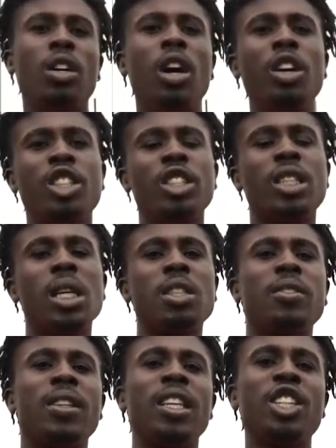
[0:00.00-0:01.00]
coaching tips
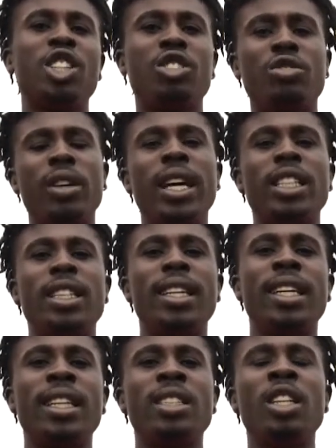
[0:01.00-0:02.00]
for this stretch
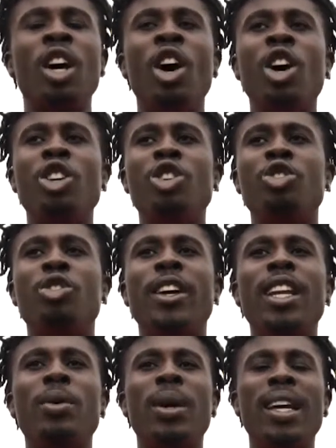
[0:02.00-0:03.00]
is you
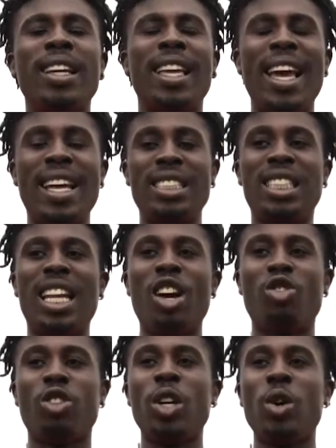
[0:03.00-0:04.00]
really want to get into that
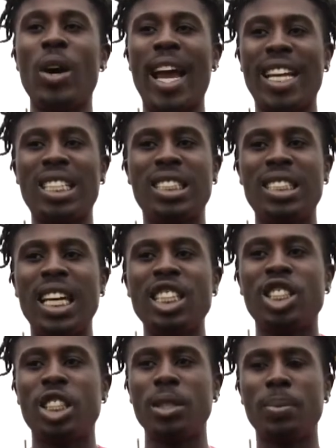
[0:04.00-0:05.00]
real
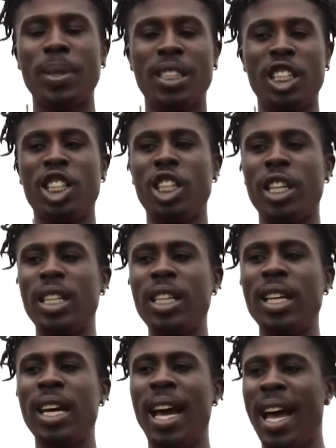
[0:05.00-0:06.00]
extension position.
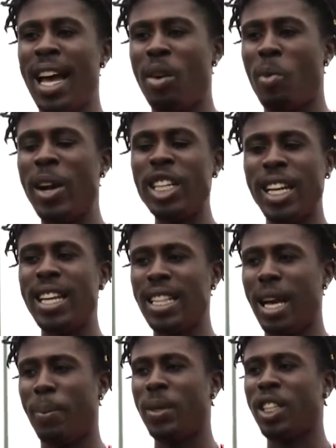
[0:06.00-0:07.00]
When you're in
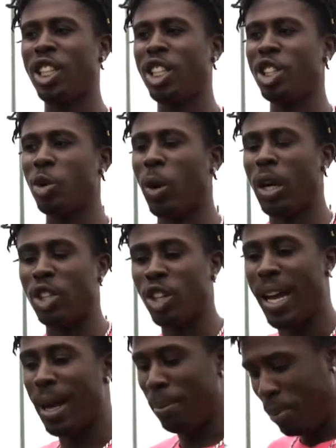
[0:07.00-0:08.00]
that position, you want to
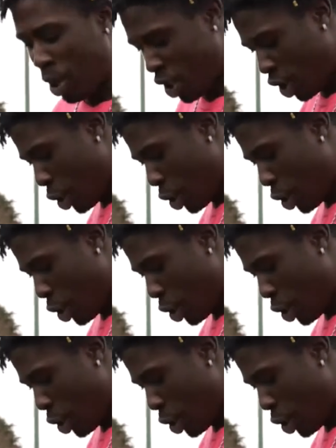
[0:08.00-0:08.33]
try and push